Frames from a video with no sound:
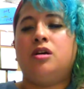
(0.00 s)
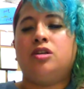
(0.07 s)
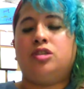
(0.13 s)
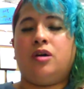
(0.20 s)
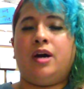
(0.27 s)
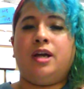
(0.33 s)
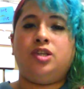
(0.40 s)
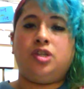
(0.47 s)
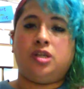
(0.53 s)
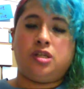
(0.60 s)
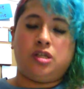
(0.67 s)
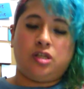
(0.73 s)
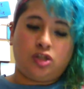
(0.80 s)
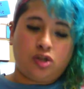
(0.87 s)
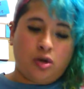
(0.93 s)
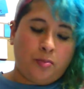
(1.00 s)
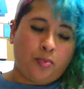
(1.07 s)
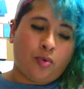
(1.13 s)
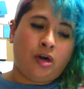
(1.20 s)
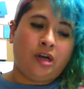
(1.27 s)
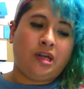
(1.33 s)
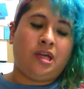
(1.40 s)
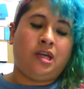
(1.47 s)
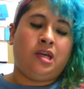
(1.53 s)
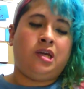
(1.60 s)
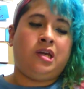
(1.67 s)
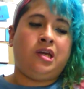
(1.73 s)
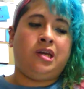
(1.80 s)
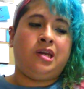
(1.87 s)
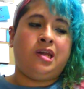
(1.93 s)
So I just stop
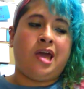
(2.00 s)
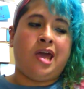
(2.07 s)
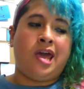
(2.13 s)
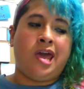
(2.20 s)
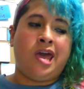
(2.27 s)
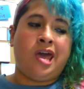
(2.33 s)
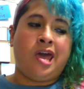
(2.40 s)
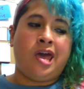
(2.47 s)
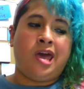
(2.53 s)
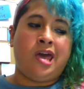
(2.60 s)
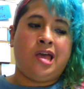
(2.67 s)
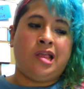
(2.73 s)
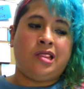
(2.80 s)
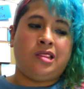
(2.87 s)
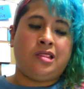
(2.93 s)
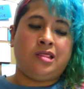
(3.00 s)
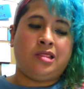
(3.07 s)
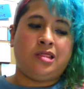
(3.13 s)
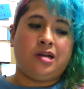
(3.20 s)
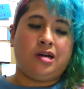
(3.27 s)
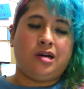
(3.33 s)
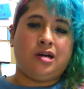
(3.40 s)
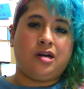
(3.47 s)
working and